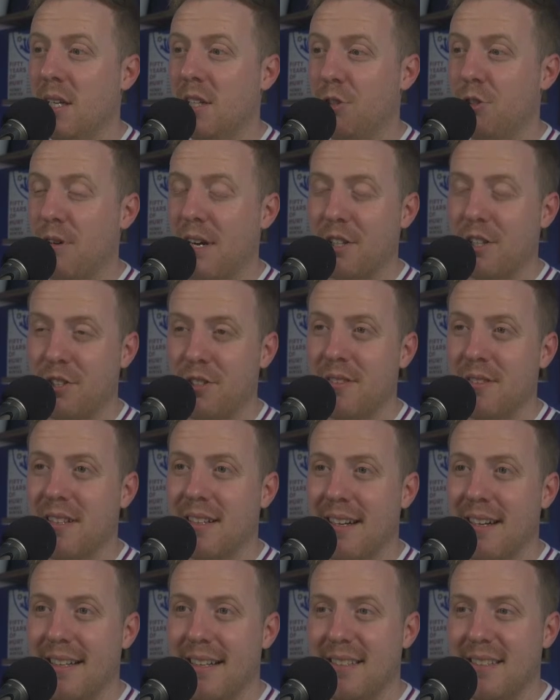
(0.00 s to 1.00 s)
traction on the
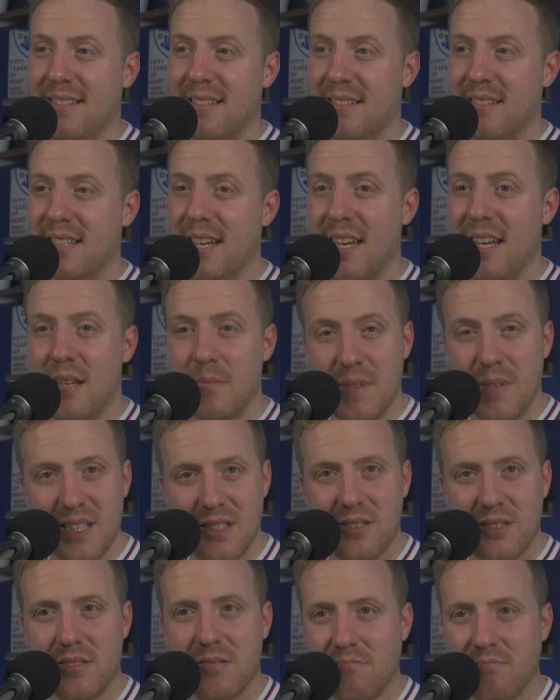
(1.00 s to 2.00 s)
Lionesses game
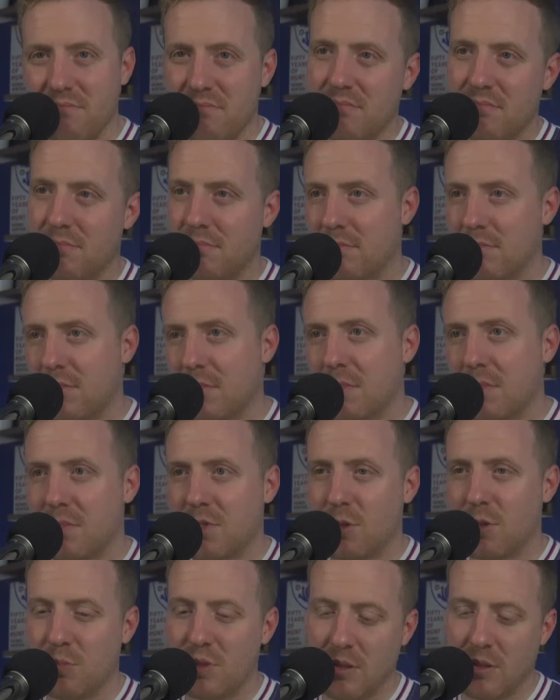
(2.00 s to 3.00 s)
is
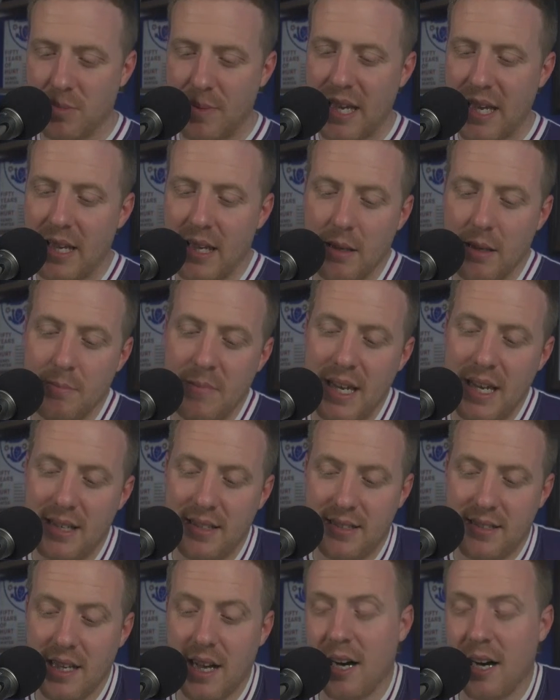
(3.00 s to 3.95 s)
sometimes a bit hit and miss.